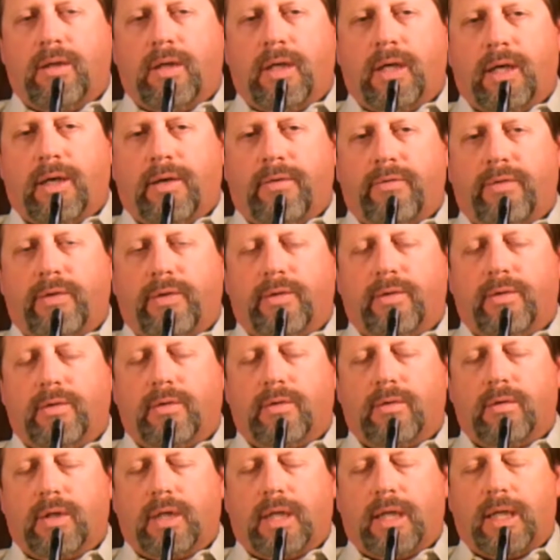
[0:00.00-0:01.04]
have your
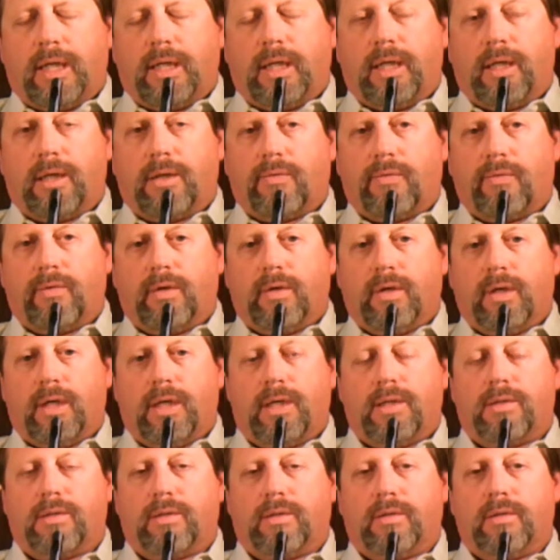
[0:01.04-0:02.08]
organic
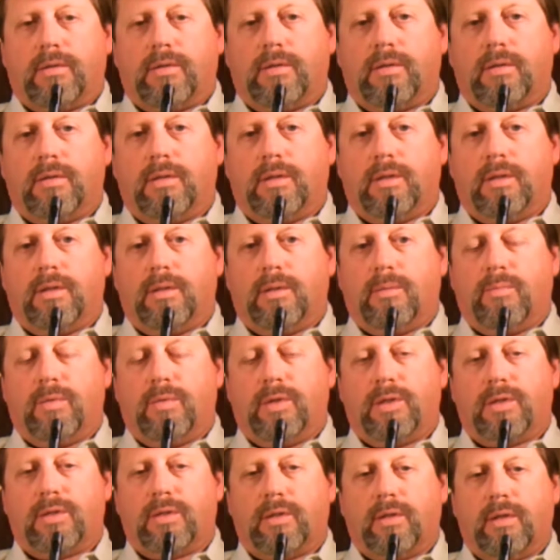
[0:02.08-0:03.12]
fertilizer,
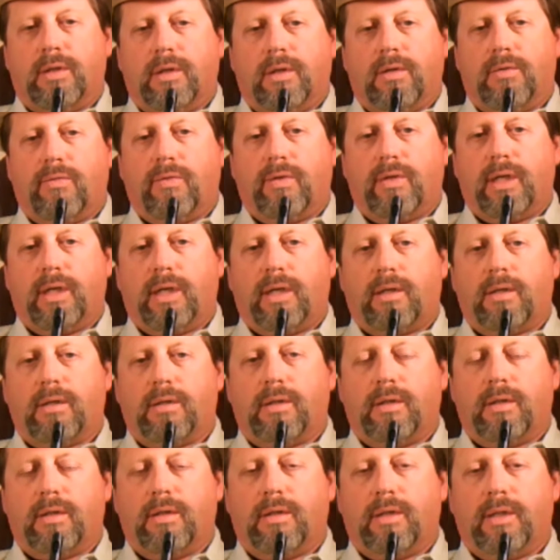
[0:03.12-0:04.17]
which are very
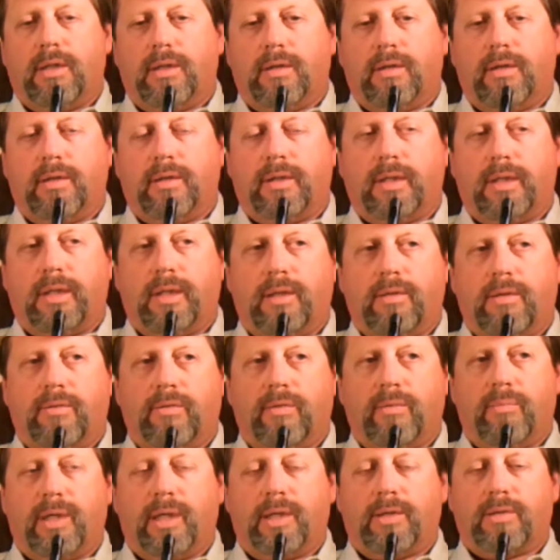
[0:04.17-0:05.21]
good here in the Denver
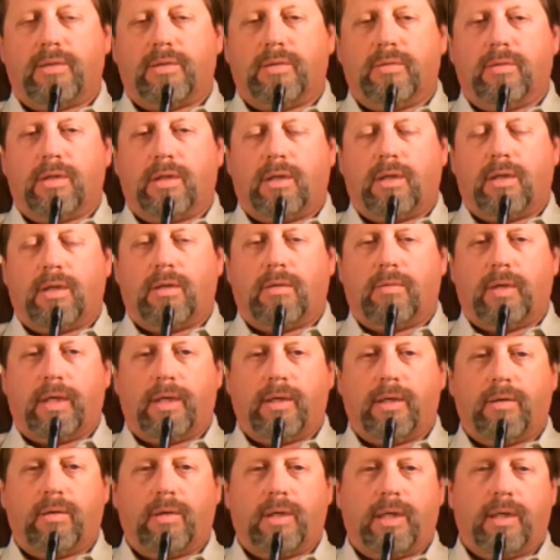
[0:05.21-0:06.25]
metro
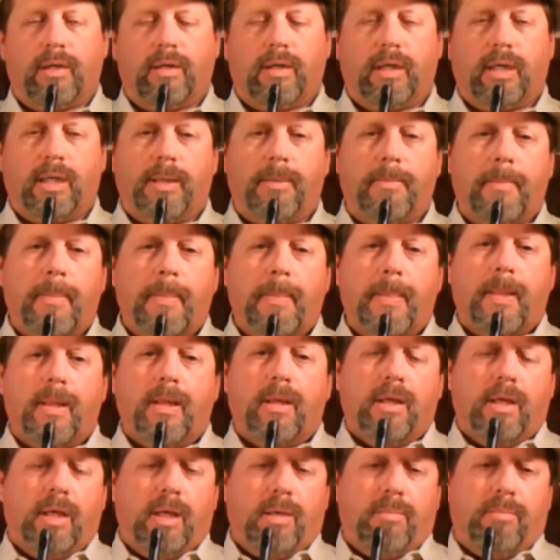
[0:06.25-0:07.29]
Colorado area
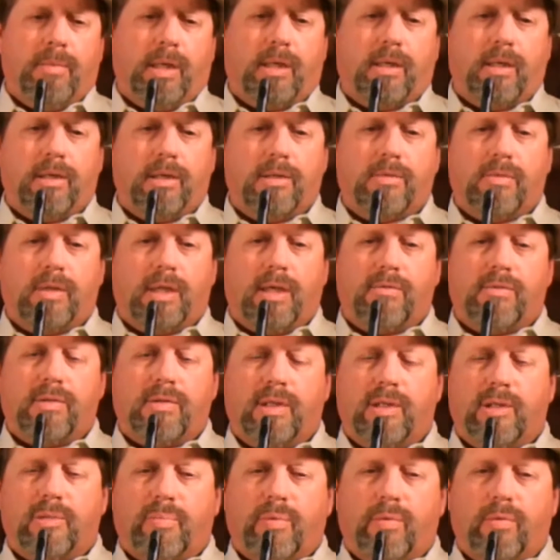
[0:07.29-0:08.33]
because we have
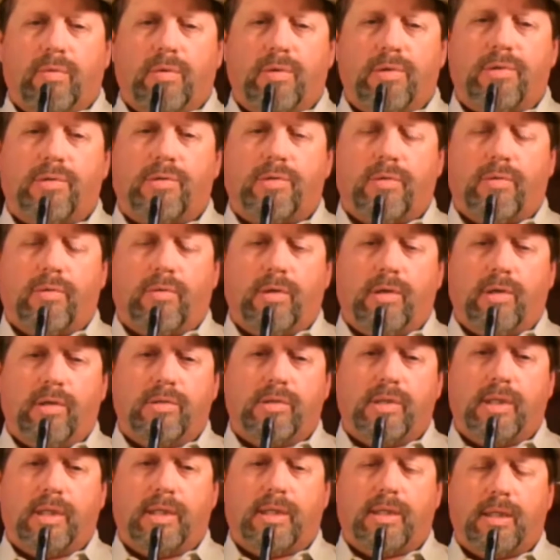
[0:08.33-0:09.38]
such poor soils.
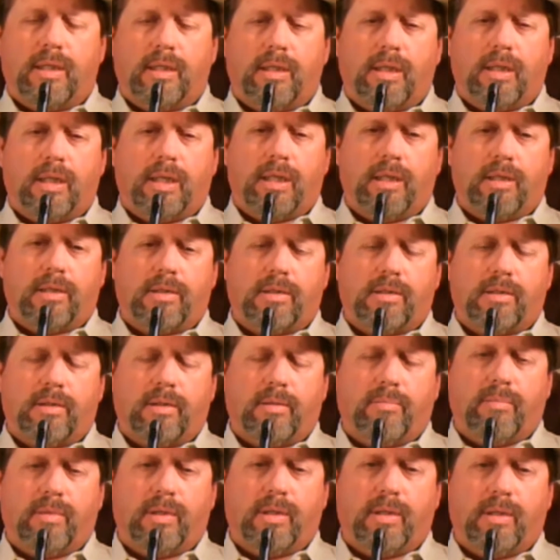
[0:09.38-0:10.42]
They tend to get
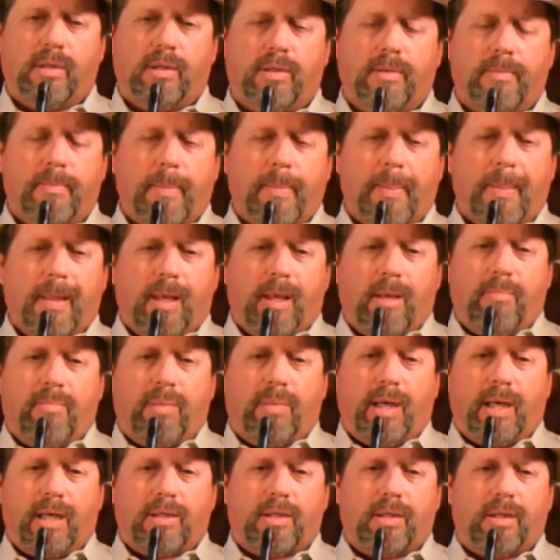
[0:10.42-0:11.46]
some
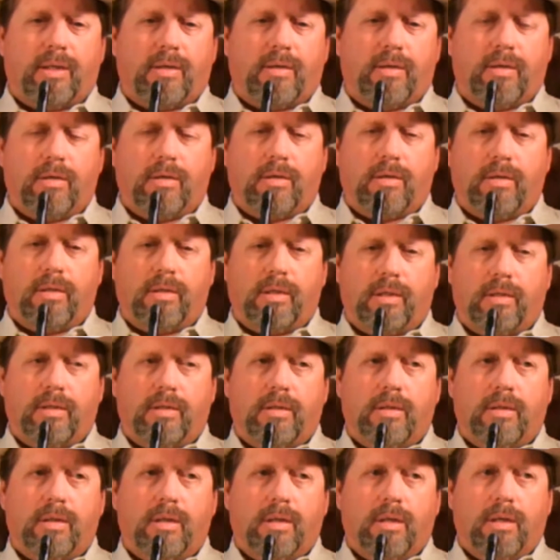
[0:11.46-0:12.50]
bacterial and
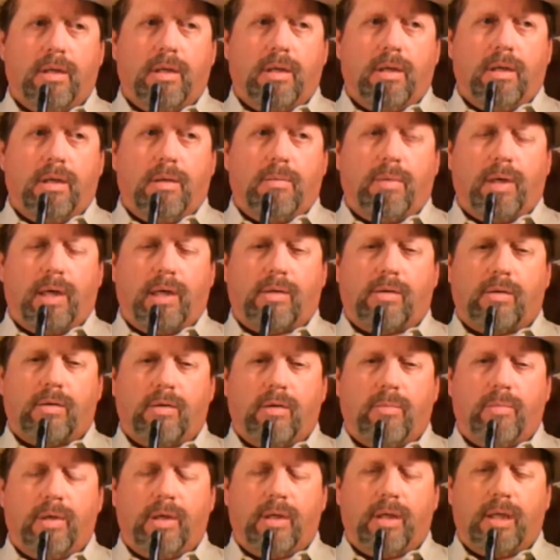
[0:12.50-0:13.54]

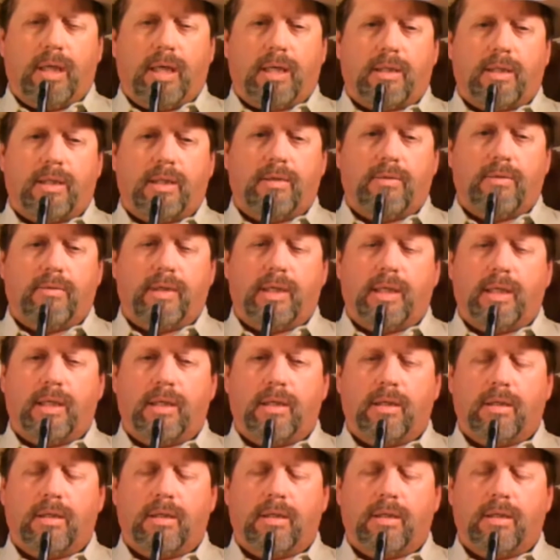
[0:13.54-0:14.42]
microbial activity